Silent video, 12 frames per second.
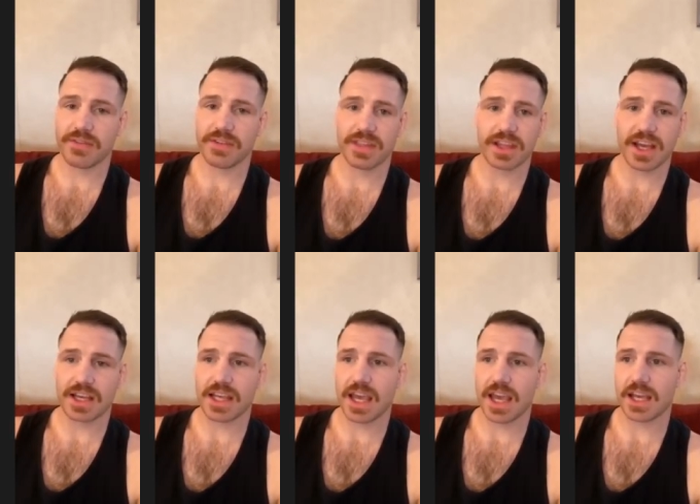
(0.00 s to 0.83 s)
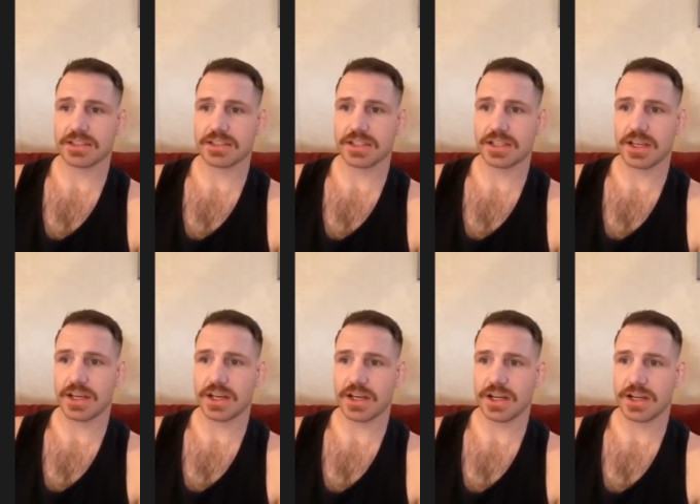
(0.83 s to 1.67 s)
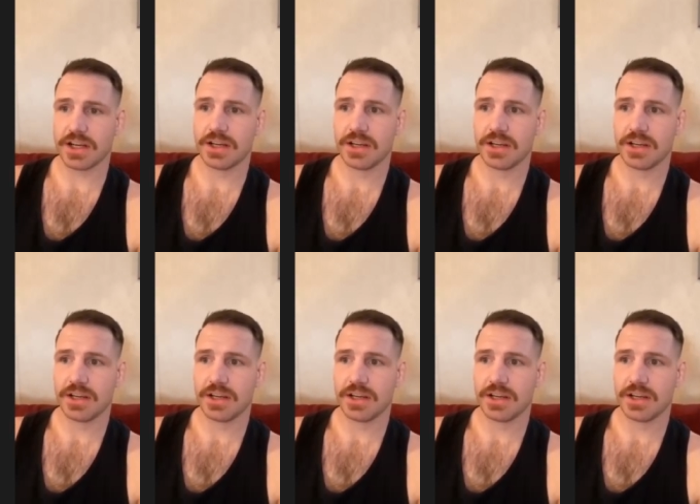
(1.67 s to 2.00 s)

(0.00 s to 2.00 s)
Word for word: everything I can to,